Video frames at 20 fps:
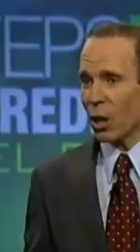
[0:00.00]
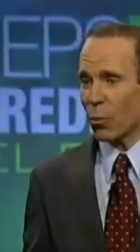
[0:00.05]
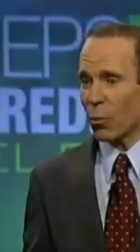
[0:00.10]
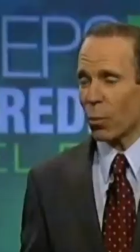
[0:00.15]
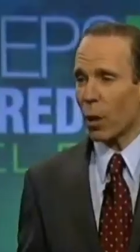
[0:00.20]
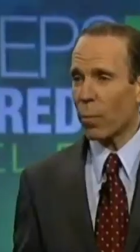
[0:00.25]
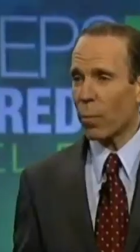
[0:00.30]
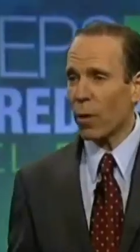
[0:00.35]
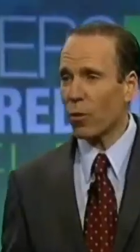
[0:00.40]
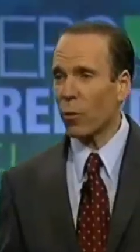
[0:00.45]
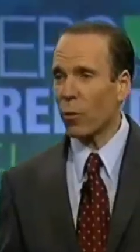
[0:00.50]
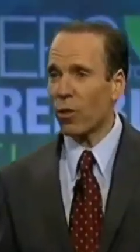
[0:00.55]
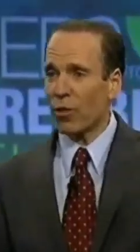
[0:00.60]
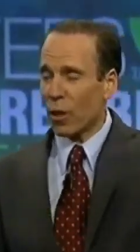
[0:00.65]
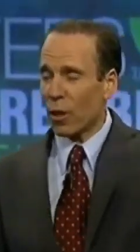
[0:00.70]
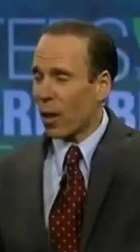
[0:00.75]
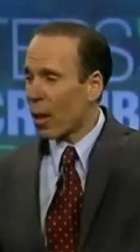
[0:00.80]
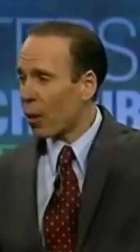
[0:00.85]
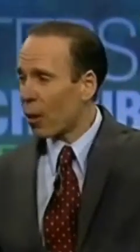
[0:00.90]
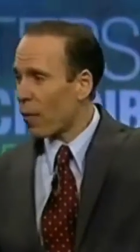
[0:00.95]
his blood pressure was
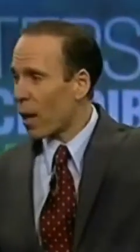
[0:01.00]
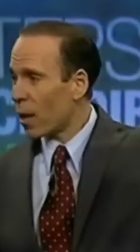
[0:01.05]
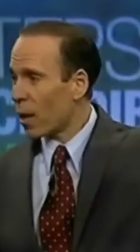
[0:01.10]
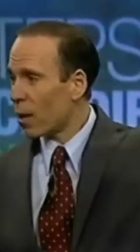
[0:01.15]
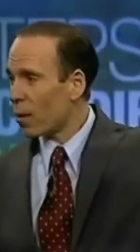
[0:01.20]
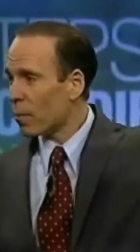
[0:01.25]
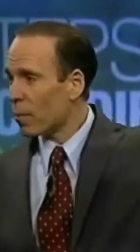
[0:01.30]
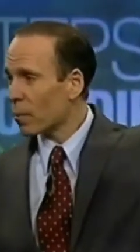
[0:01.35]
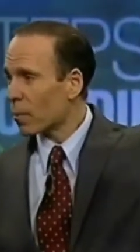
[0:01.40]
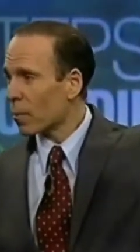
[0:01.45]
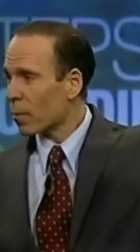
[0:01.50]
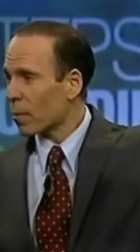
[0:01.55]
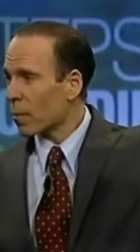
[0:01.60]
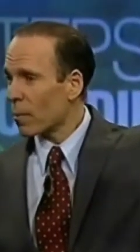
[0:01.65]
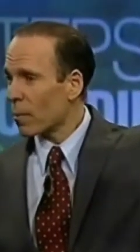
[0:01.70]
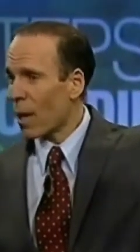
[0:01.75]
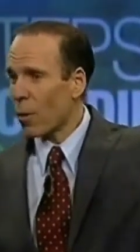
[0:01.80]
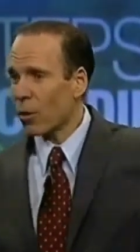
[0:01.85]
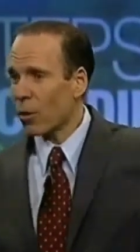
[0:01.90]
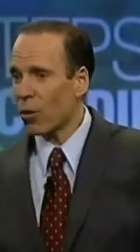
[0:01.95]
still elevated.
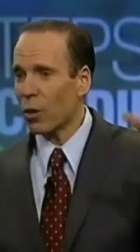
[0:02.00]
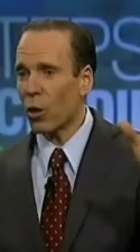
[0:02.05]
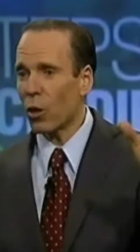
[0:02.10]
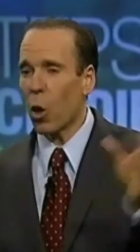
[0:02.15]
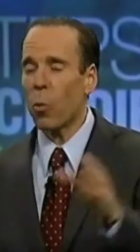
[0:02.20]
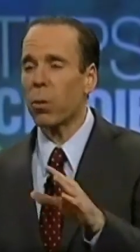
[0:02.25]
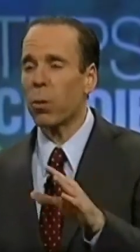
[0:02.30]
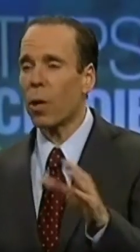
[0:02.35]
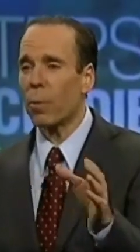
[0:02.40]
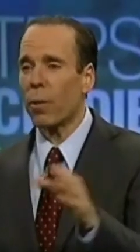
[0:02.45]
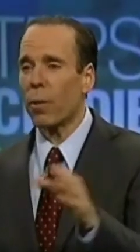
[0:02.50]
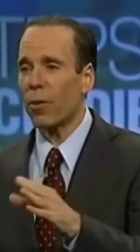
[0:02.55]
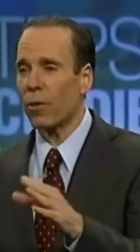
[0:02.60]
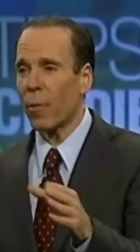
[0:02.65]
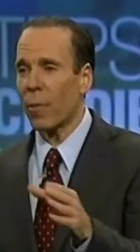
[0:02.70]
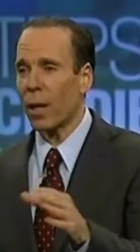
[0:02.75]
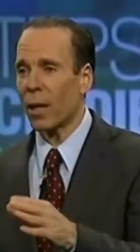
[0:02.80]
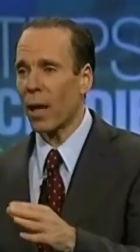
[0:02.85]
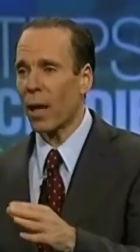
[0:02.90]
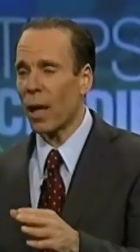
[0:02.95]
Now he's on no blood pressure
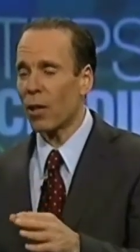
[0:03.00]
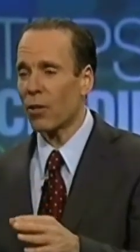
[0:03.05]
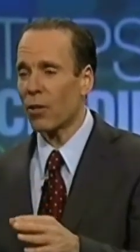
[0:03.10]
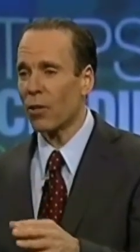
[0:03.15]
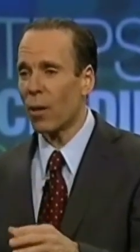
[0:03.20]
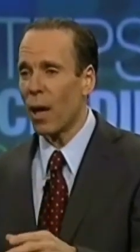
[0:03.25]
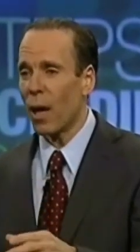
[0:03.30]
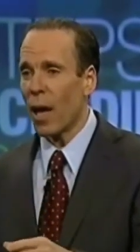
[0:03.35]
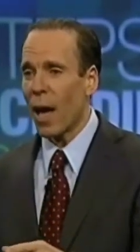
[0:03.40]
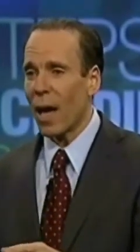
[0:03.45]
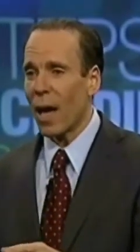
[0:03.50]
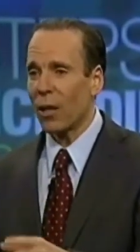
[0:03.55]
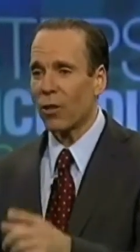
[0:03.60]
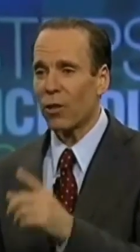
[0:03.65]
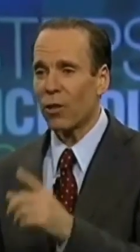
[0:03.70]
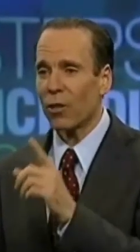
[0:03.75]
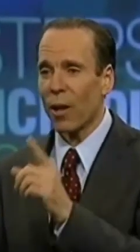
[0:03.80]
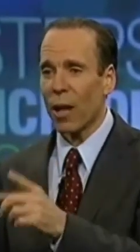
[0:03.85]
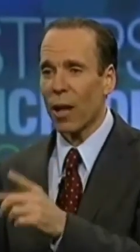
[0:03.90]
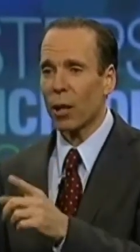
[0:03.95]
medication, and his
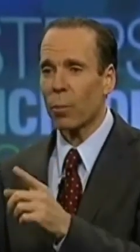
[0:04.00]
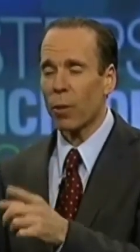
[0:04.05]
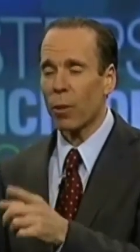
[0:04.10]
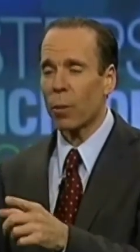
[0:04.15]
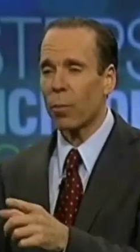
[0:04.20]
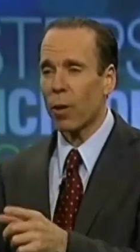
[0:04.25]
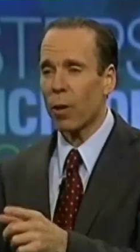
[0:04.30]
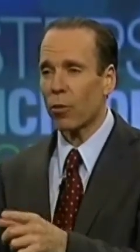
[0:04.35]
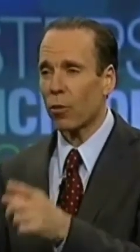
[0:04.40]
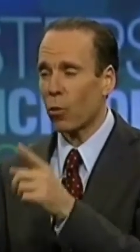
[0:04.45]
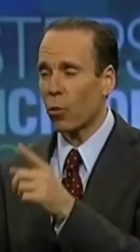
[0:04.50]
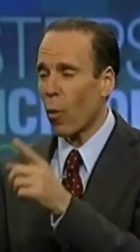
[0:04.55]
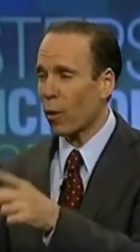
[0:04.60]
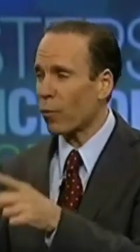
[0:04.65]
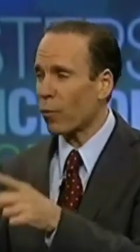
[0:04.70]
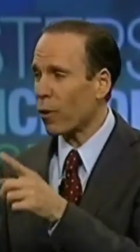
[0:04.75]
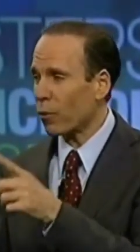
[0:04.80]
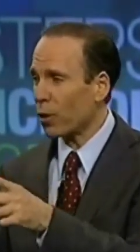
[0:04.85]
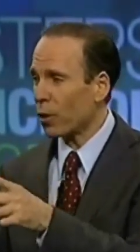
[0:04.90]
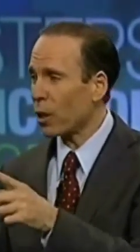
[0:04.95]
systolic blood pressure is
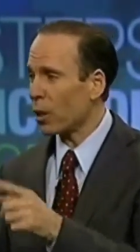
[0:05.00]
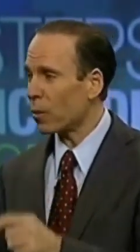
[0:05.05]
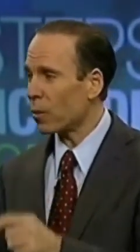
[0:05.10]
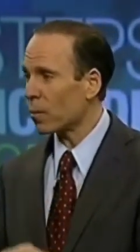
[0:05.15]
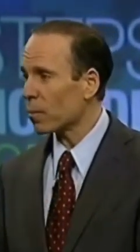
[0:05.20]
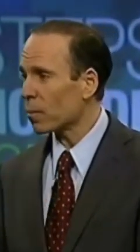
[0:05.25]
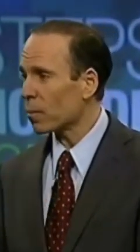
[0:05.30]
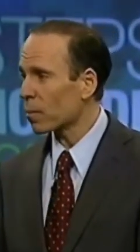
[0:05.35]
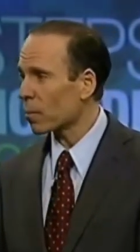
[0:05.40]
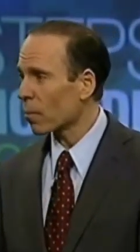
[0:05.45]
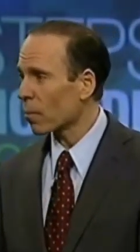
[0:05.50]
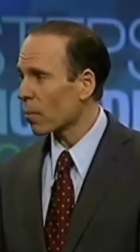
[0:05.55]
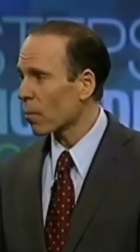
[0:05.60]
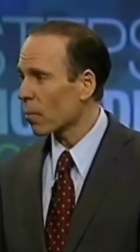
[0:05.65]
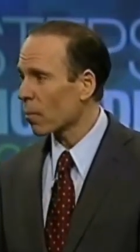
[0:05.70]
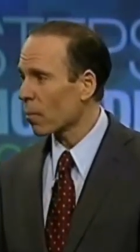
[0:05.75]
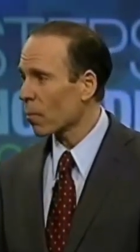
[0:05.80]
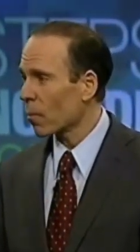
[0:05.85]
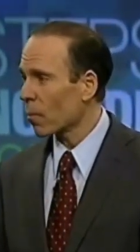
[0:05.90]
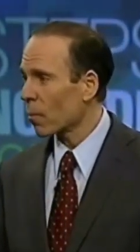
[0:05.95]
115,
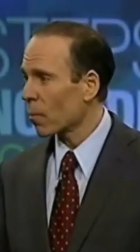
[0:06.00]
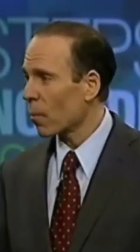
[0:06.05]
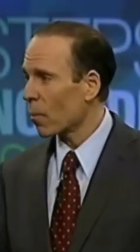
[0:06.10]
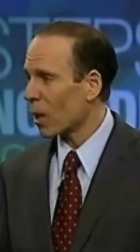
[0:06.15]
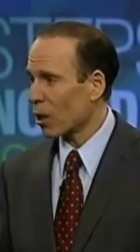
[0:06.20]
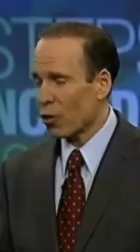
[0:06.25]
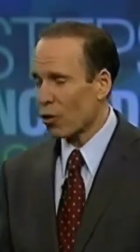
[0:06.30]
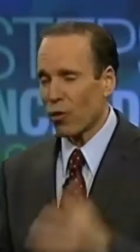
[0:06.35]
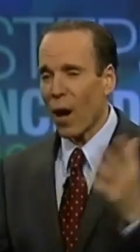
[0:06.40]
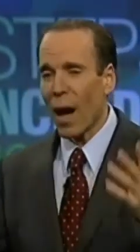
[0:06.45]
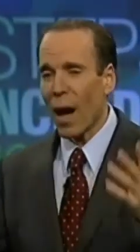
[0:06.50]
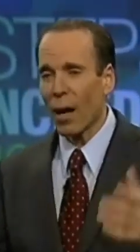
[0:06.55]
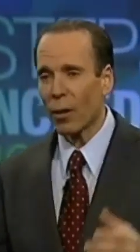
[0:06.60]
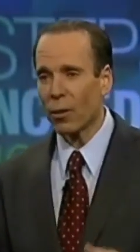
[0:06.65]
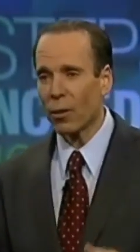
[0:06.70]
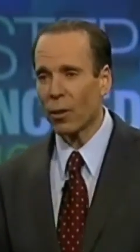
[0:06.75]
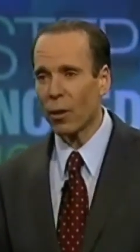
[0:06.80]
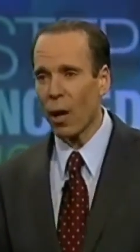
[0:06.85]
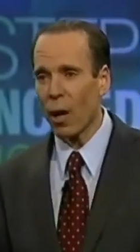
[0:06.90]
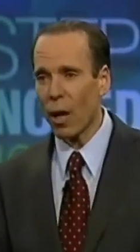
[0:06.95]
like a
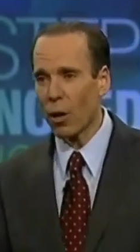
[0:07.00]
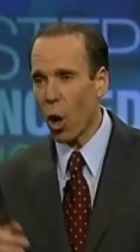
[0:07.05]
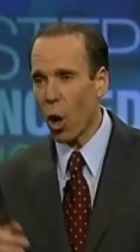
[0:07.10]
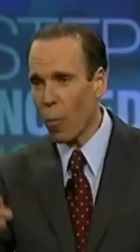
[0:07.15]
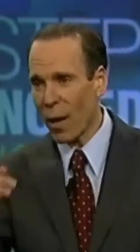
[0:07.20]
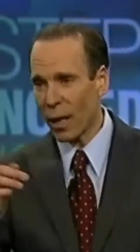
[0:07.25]
child, on no